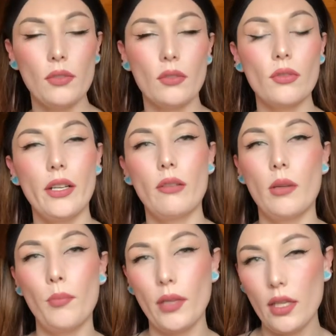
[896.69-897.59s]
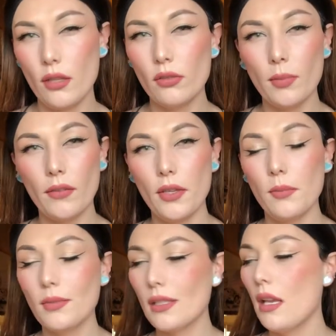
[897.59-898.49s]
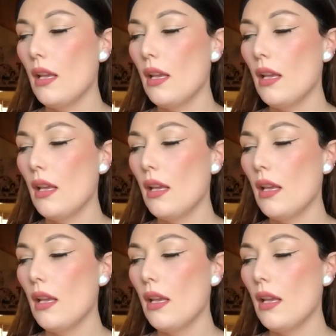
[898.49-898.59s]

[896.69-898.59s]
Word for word: or try to replicate those perfumes,